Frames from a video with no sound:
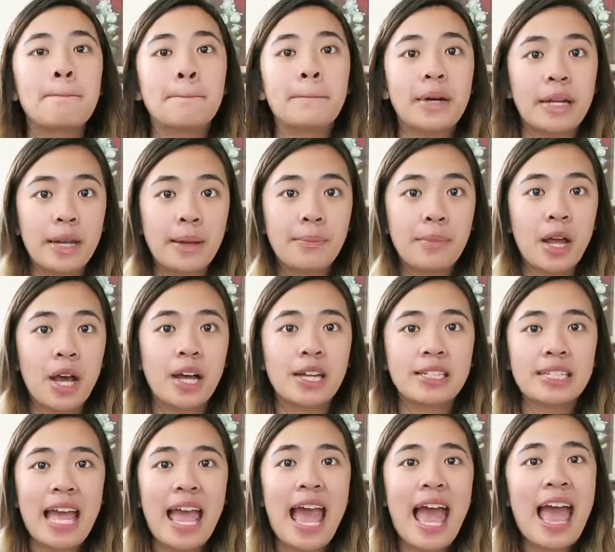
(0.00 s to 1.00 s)
but I'm not.
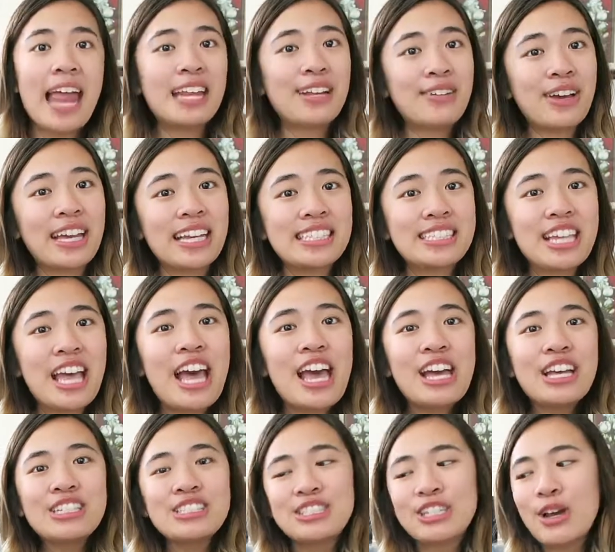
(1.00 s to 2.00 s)
Anyways,
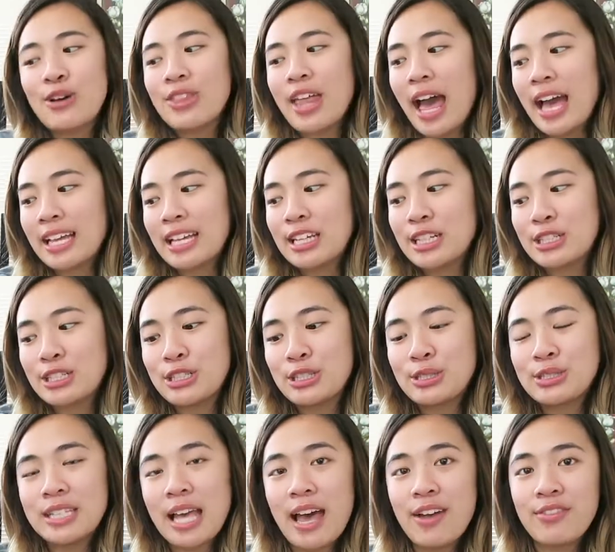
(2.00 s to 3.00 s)
so that
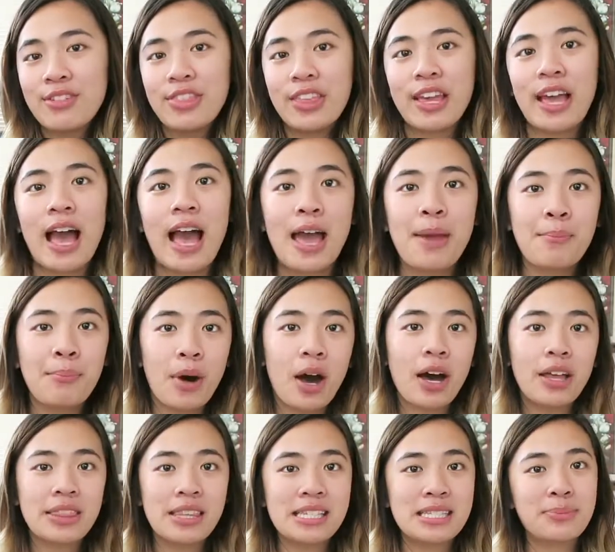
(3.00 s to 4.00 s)
concludes everything I
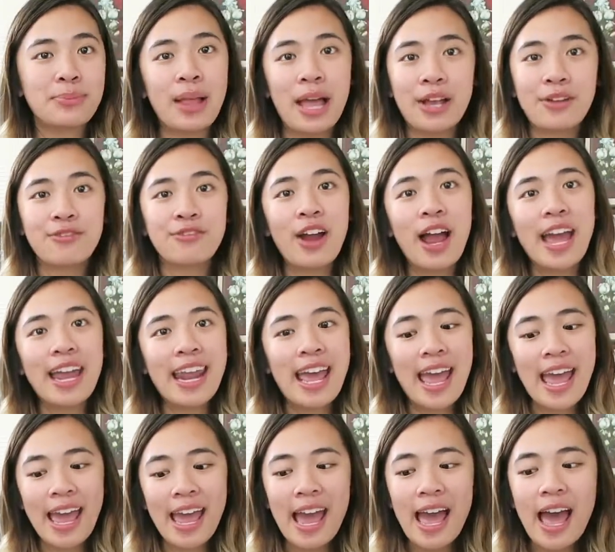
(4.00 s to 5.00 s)
bought this Black
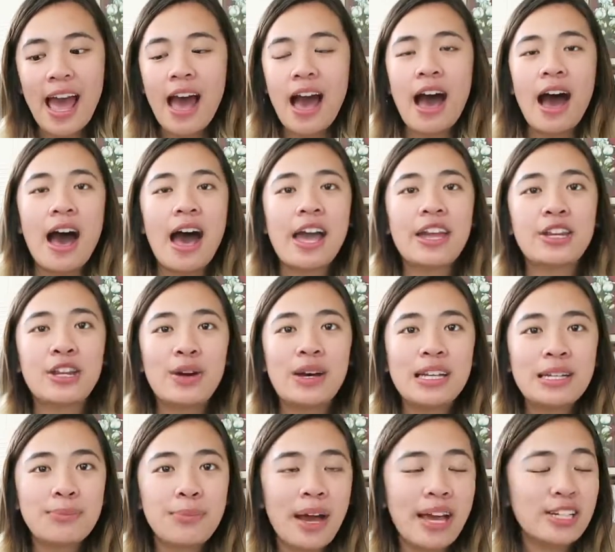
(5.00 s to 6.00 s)
Friday. I know I
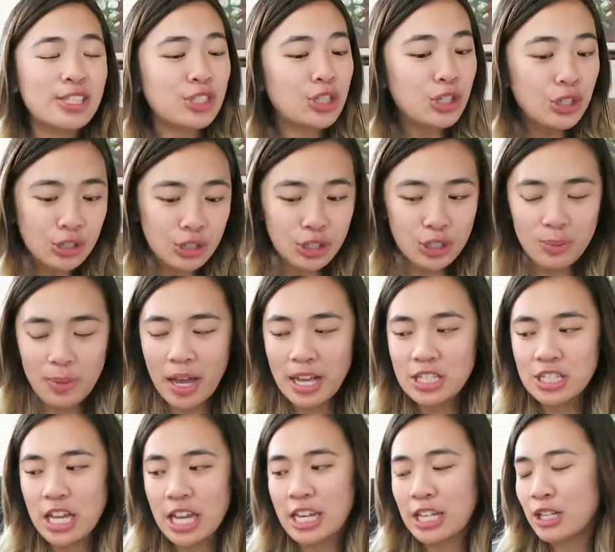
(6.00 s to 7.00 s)
didn't buy too
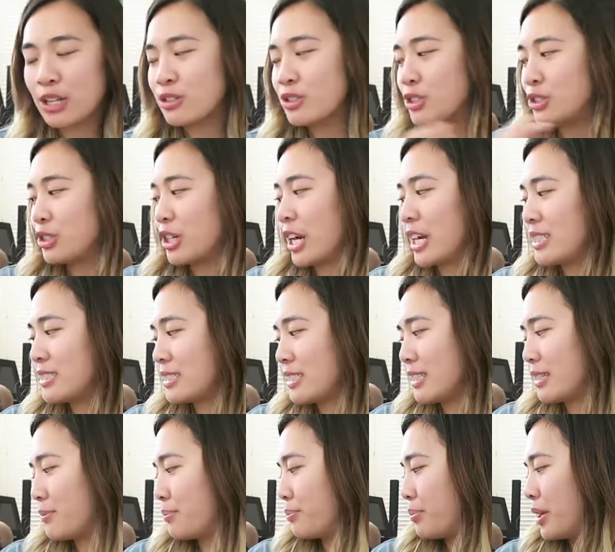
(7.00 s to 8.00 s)
much, I didn't go too
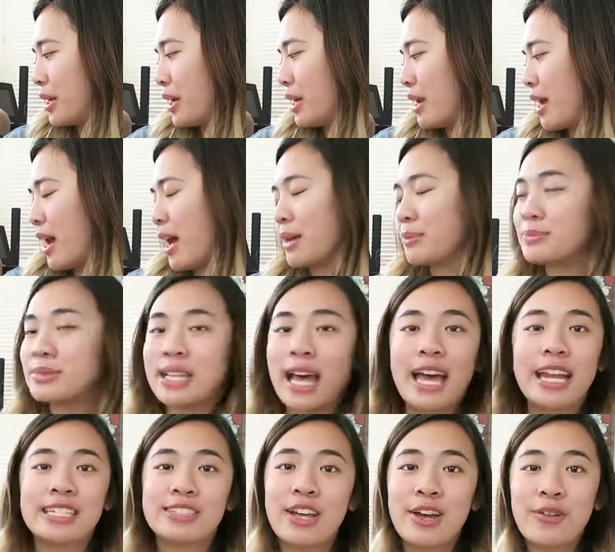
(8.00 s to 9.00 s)
crazy, but I'm
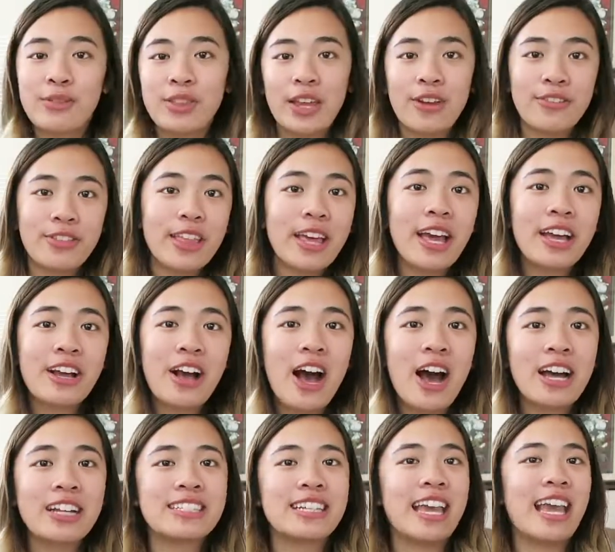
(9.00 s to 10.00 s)
satisfied with everything I
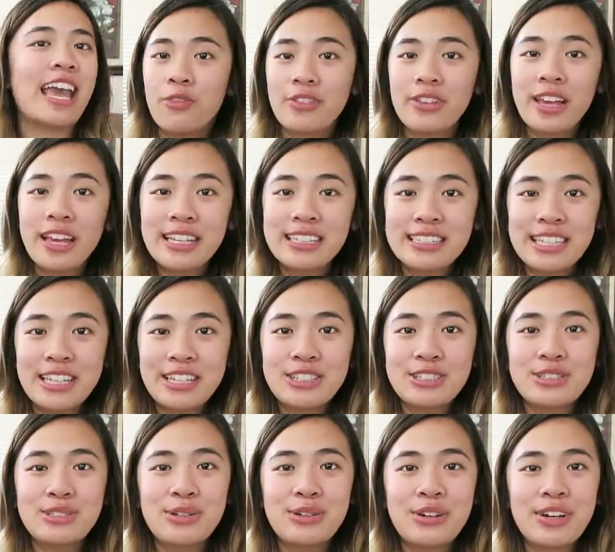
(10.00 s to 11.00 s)
got. Hopefully you guys
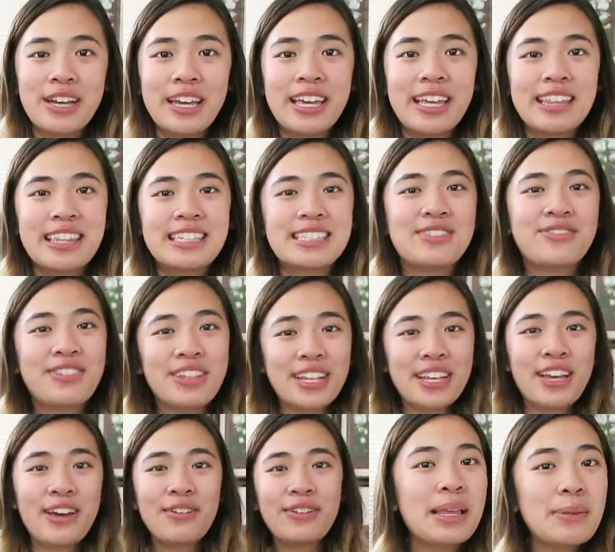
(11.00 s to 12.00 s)
enjoy this
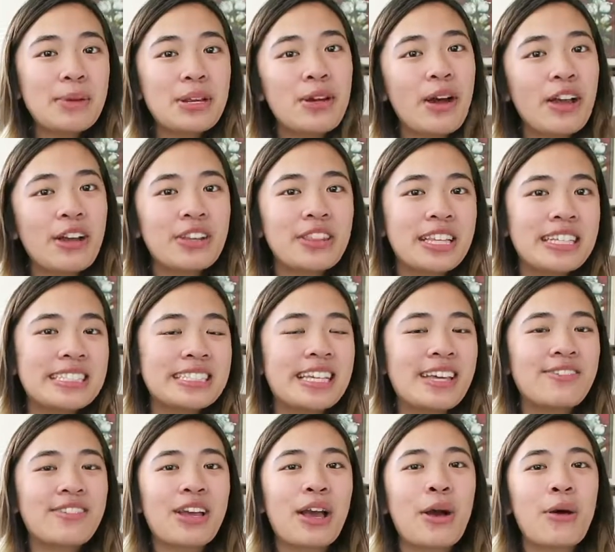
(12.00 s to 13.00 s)
video. Let me know how your
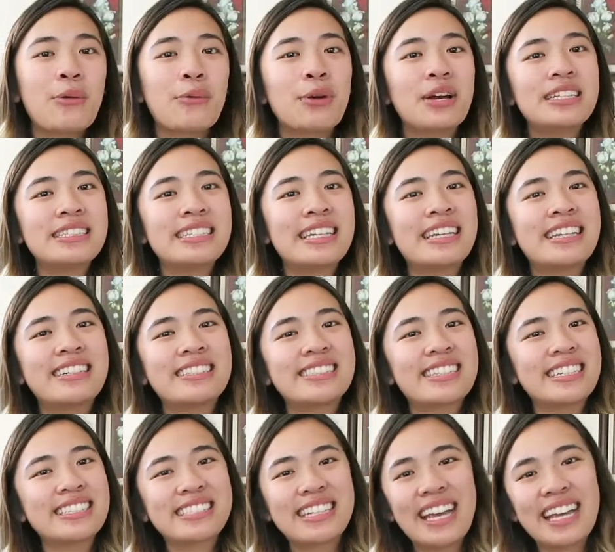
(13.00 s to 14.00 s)
Thanksgiving went, and I'll
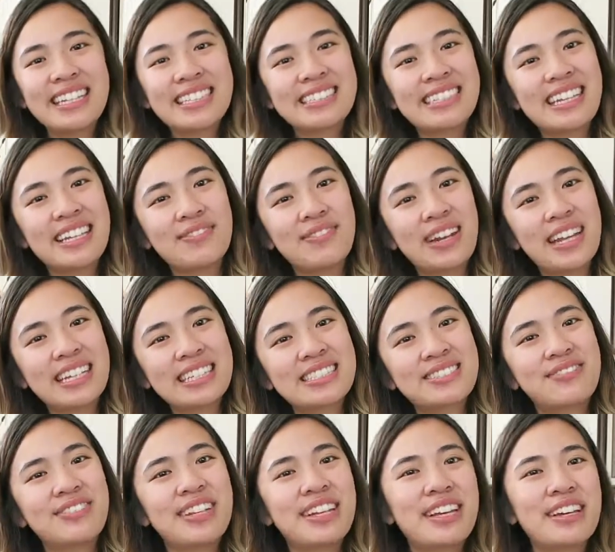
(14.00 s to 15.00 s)
talk to you guys in the
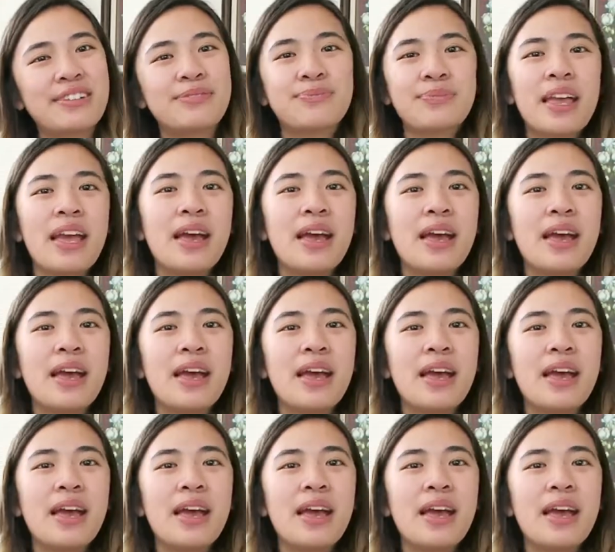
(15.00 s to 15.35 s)
next video.